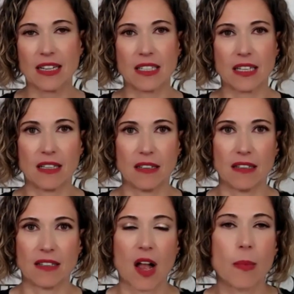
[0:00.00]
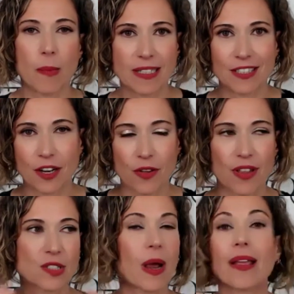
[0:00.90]
tend to to complement each other.
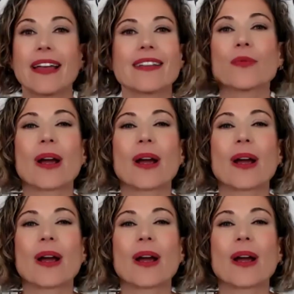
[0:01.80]
That's why like